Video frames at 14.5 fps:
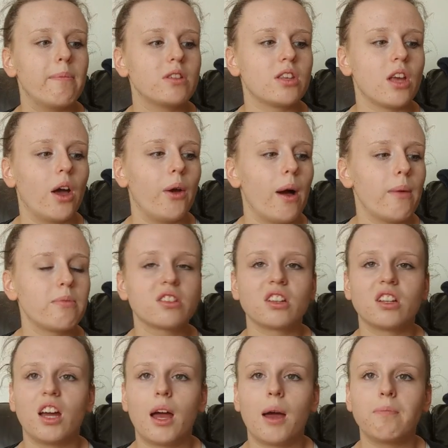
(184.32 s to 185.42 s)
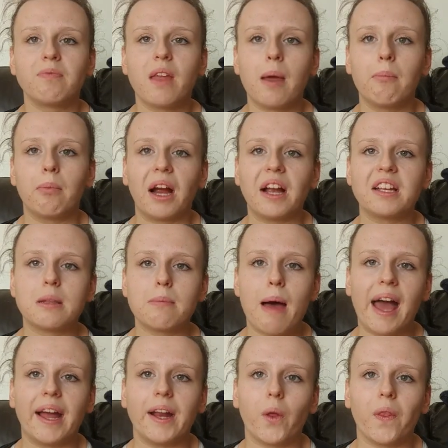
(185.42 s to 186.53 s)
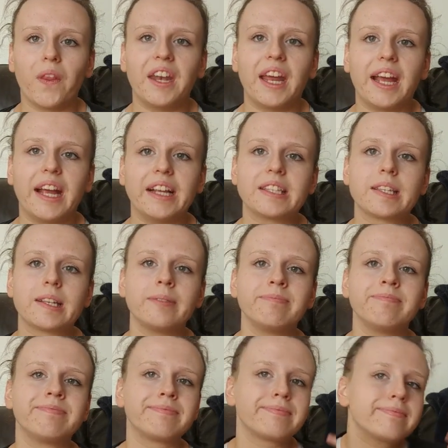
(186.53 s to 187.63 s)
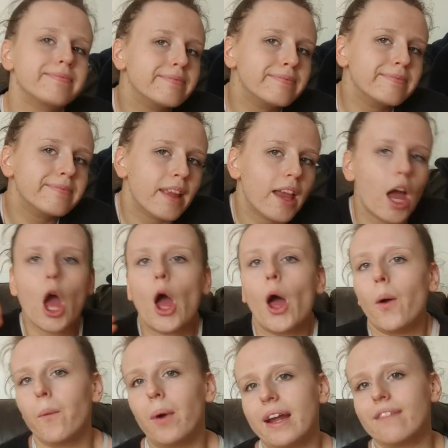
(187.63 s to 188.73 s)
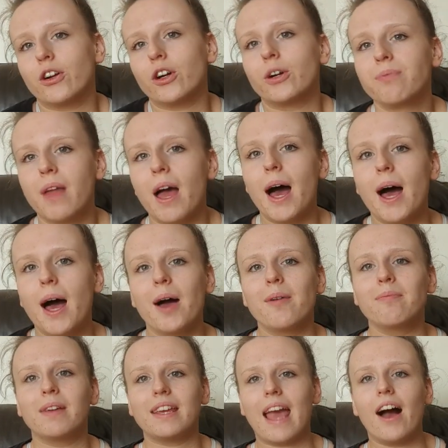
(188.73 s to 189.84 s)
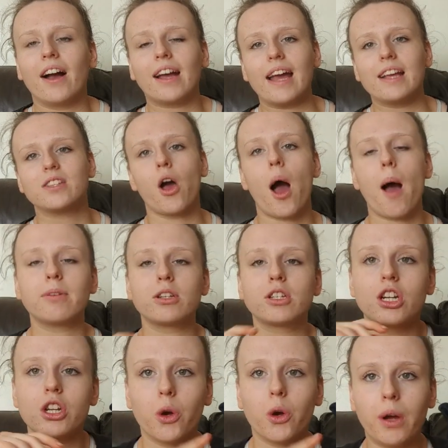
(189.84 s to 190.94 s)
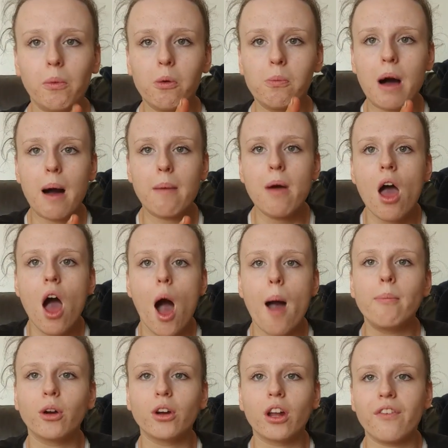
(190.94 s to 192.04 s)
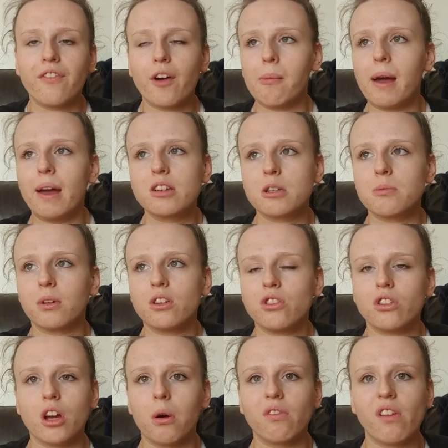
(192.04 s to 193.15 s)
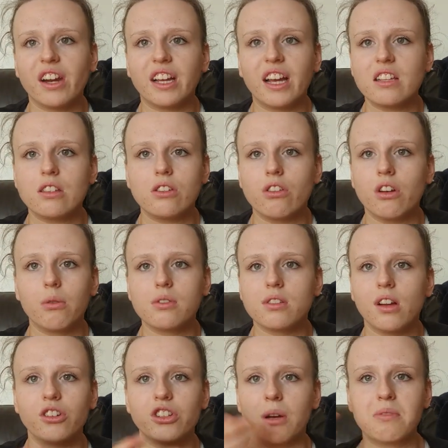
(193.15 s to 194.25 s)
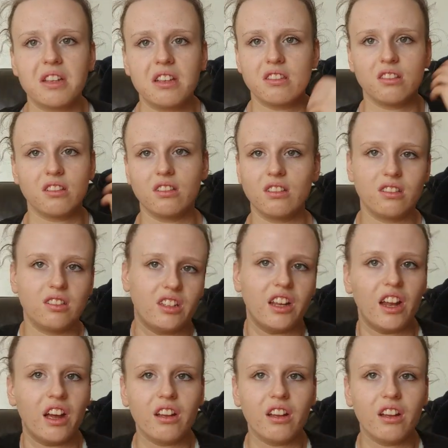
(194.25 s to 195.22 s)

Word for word: so I'm just going to embrace the pain on the knees, whatever. Yeah, okay, so I'm just going to do a quick warm up. I'm not going to film it, just because you know what running is and you know what star jumps is, and you